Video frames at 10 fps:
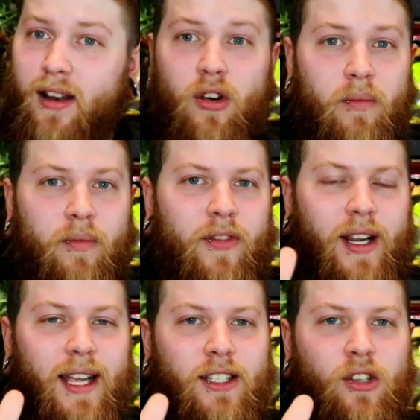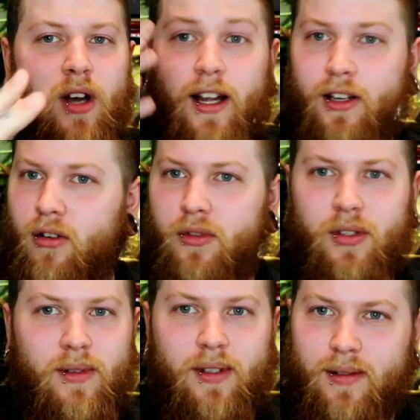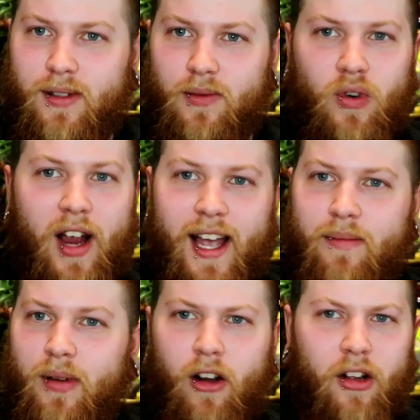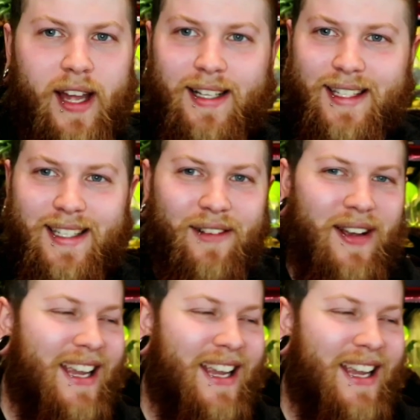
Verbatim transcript: don't forget to, uh, you know, subscribe, all that stuff, I